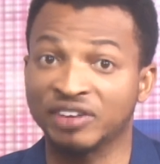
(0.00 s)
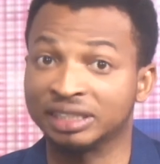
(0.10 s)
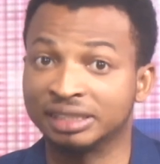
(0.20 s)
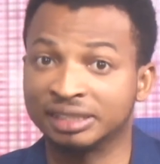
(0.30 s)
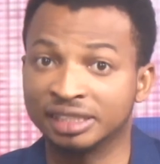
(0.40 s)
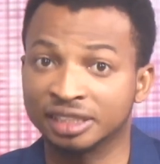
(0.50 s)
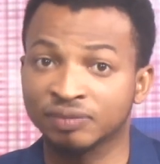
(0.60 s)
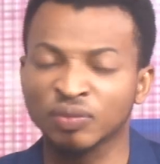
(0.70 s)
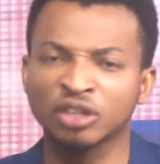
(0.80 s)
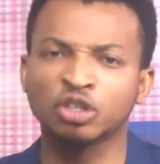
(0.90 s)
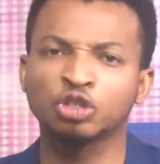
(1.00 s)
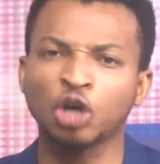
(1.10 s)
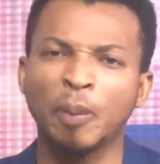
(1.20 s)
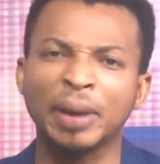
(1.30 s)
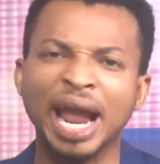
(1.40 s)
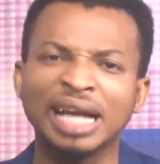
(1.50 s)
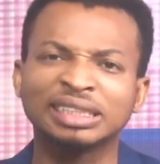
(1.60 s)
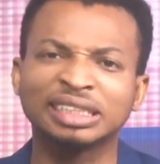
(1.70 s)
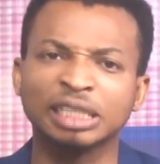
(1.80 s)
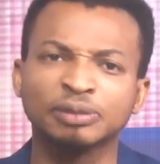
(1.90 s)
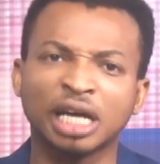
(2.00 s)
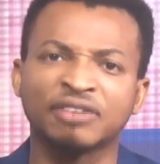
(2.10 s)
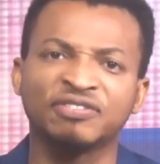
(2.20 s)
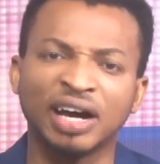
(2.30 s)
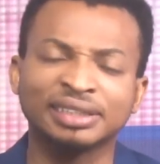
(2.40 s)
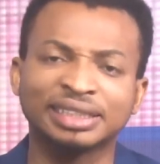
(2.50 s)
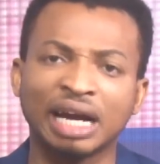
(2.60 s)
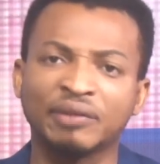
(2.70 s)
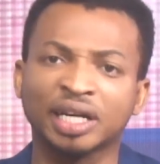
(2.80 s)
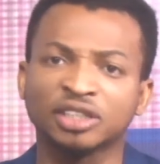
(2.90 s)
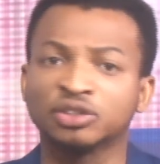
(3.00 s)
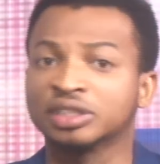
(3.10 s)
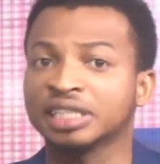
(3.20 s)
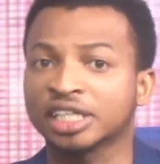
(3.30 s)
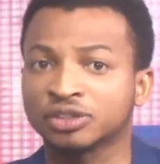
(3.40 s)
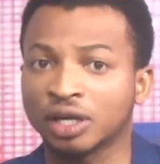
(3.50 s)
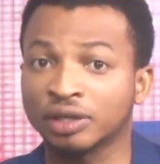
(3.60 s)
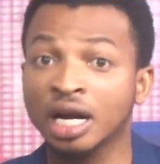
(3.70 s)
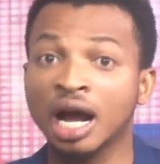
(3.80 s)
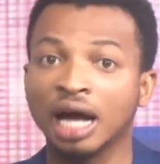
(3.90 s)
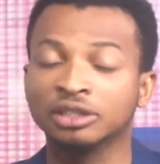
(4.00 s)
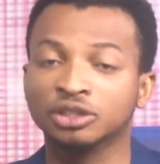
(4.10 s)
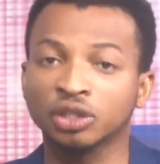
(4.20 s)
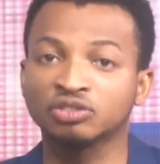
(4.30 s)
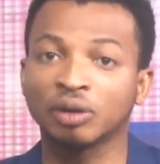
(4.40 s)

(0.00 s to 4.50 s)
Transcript: this season, the top eight teams advance directly to the next round and those from